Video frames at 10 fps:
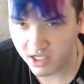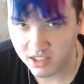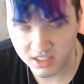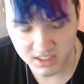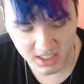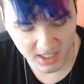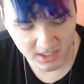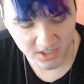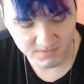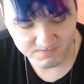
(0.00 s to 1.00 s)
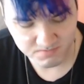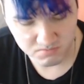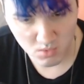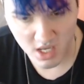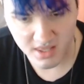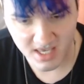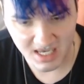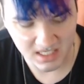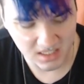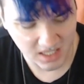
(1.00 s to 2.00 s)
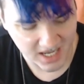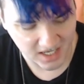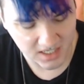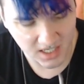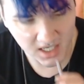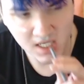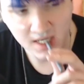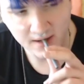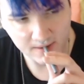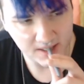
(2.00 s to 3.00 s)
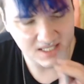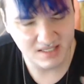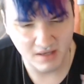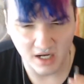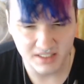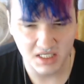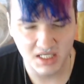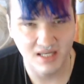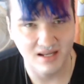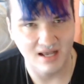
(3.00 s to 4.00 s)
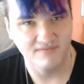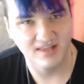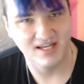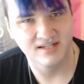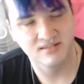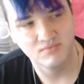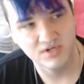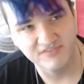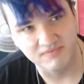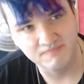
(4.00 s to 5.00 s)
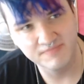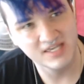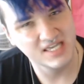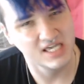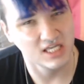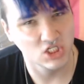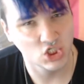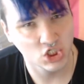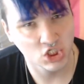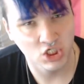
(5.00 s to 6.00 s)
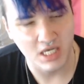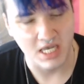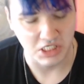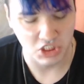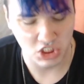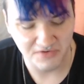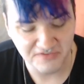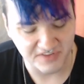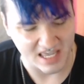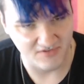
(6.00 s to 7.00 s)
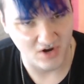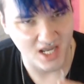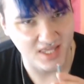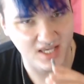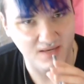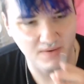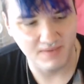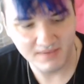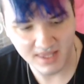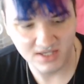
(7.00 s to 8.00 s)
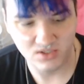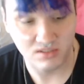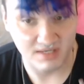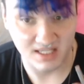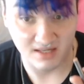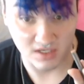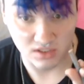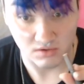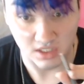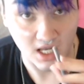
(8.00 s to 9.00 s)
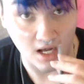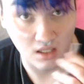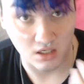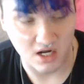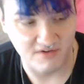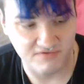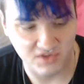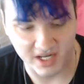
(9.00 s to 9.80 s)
I think, together. And then, it's causing it to have, a somewhat of a peach-ish flavor, I think. But maybe that's just me living through the color of,